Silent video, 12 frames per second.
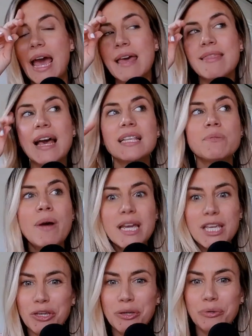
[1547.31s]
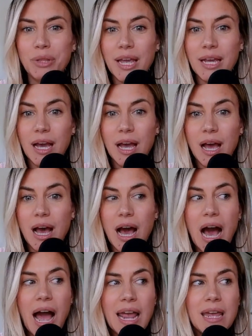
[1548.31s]
And that's my cue. Like,
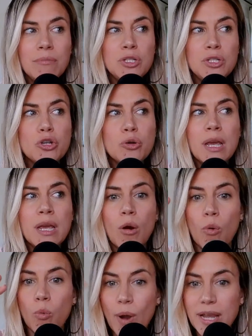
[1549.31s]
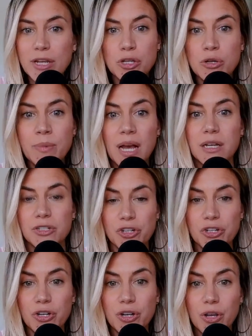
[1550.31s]
I am doing way too
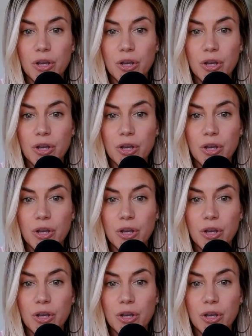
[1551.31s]
much.